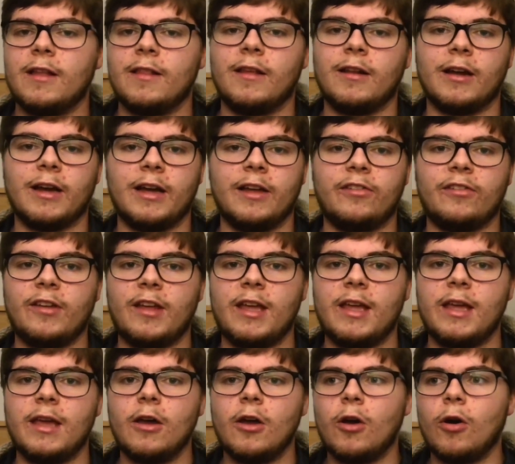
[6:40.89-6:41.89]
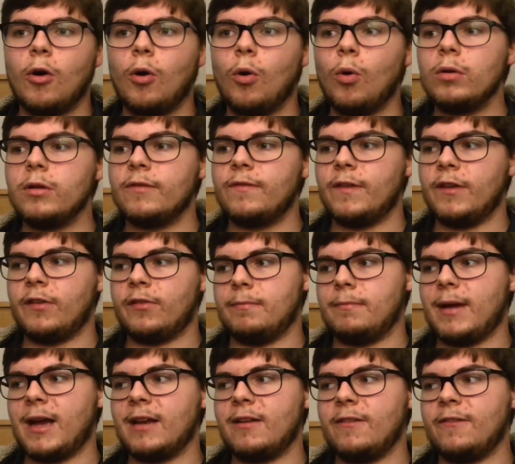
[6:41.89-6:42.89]
that I see all of this
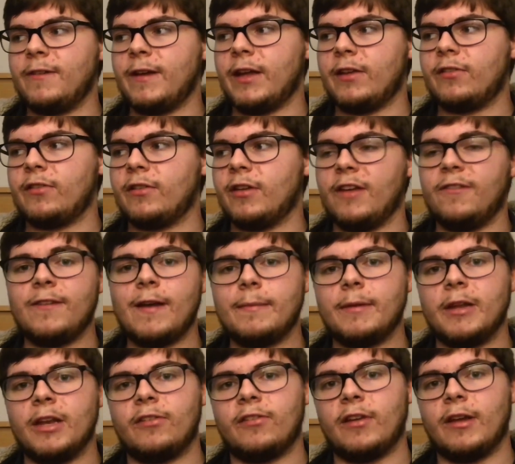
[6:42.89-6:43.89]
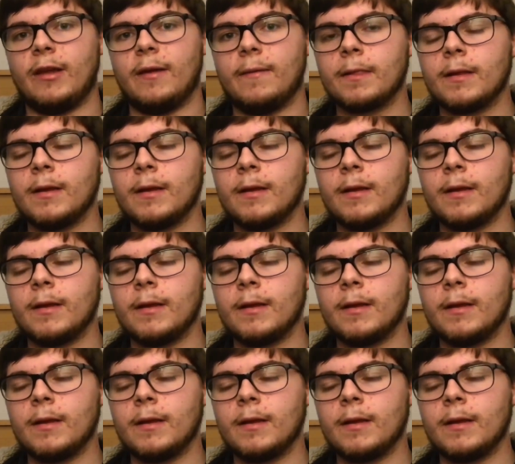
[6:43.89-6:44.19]
manifest effeminacy?